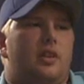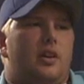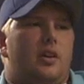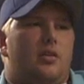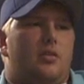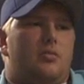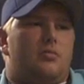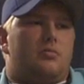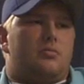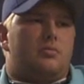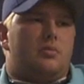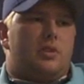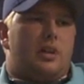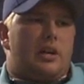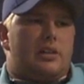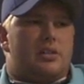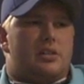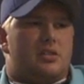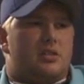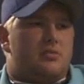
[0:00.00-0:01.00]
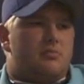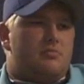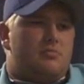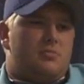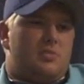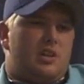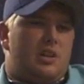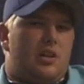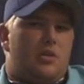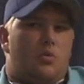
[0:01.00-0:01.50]
you know, I just,
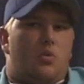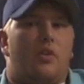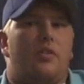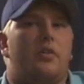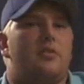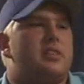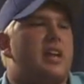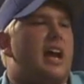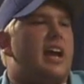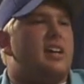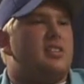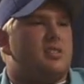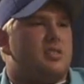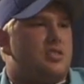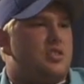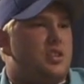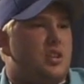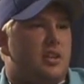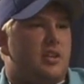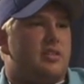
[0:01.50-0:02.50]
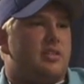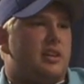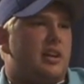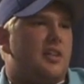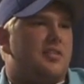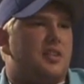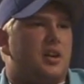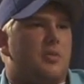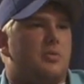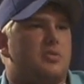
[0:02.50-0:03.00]
you know, one of those hazing shits that
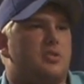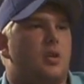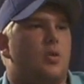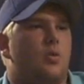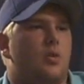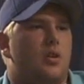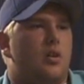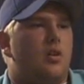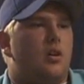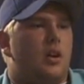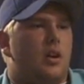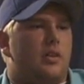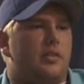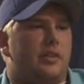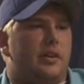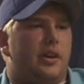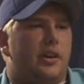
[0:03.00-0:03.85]
I thought was going on.